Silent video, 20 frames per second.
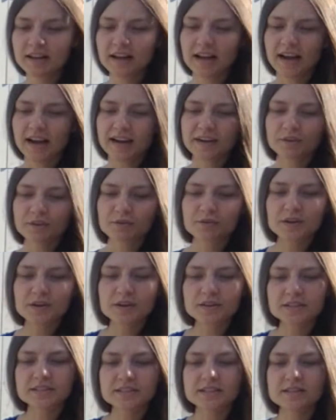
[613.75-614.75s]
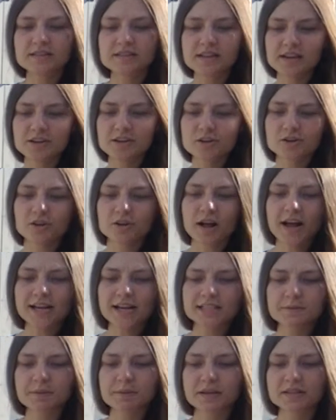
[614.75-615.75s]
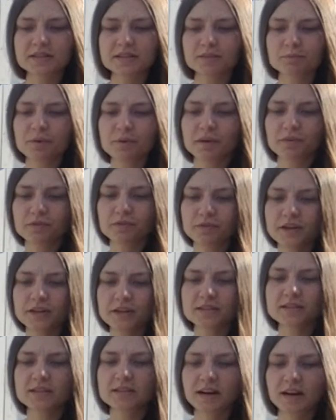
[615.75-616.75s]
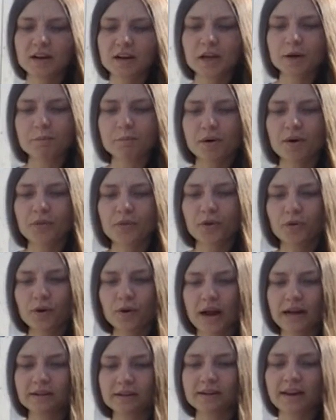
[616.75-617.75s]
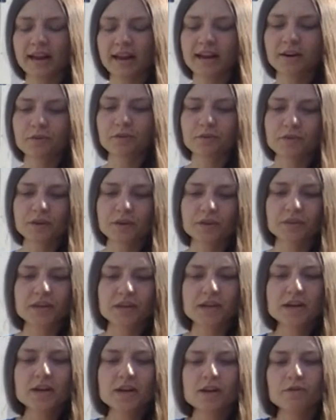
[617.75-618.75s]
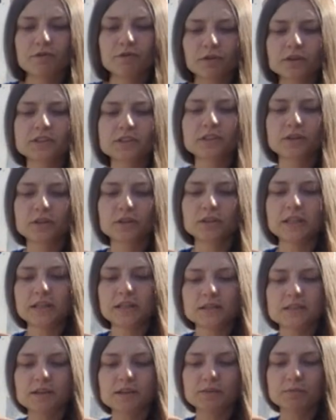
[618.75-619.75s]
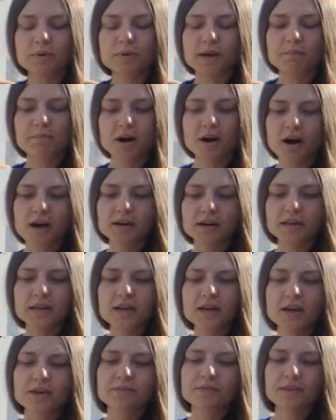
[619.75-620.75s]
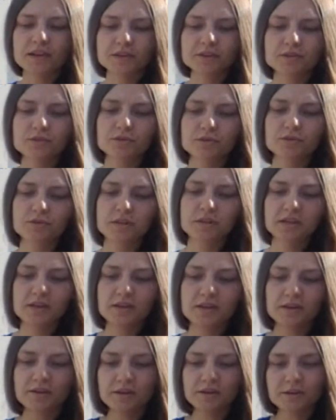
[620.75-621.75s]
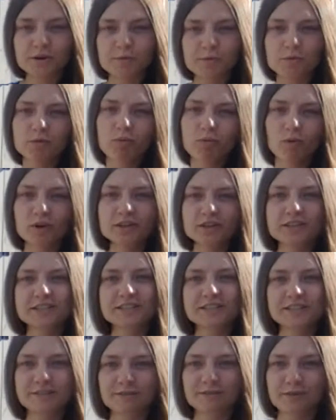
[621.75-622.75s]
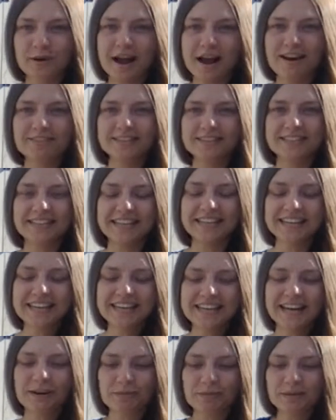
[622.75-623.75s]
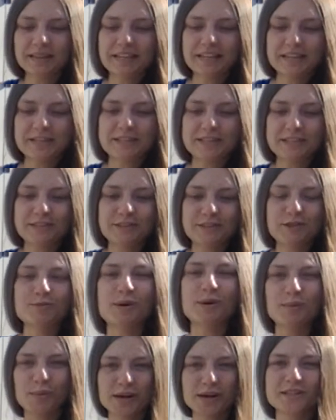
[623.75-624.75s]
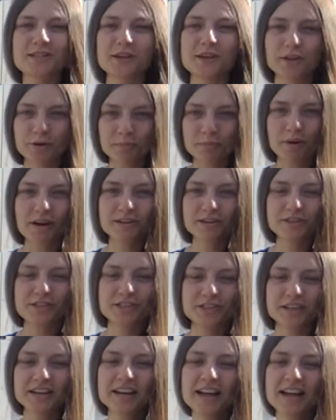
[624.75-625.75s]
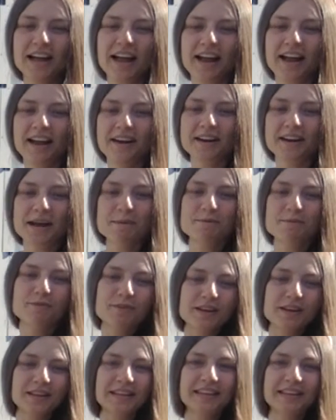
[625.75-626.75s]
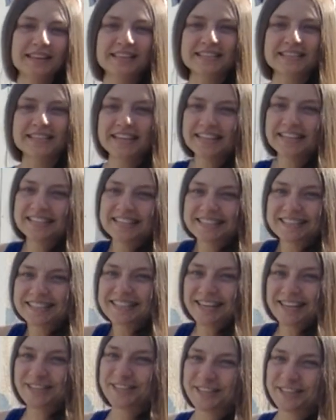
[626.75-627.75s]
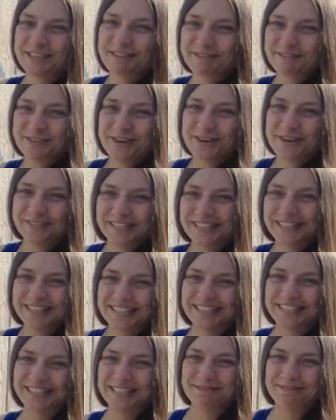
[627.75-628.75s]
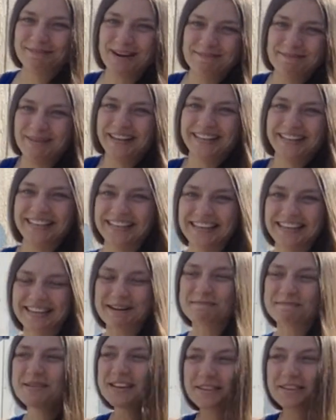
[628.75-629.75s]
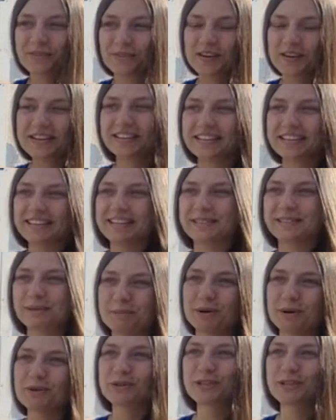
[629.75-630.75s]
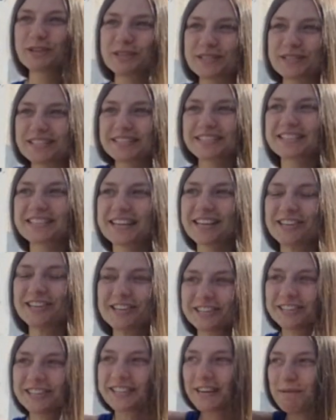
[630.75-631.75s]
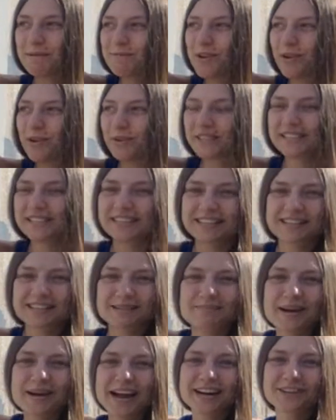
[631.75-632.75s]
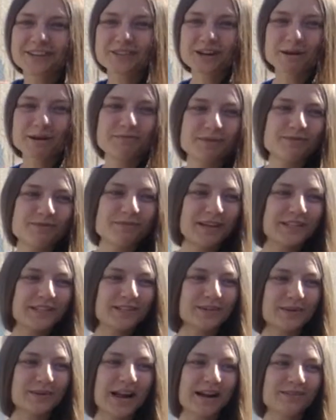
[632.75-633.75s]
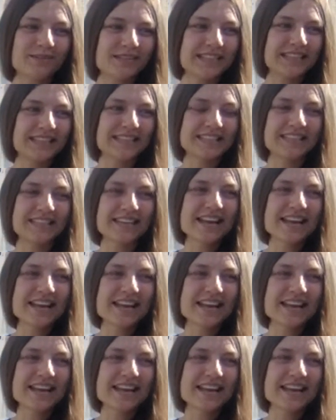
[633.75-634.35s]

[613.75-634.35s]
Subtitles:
I can feel the sensational aspects of my feet standing upon the ground, and I can feel the verticalness of my body thanks to the, proportions of gravity and relation to my muscular posture. And I'm feeling this sensation of nervousness in my belly, and I'm feeling these emotional sensations, and I'm noticing the backdrop of my surroundings, and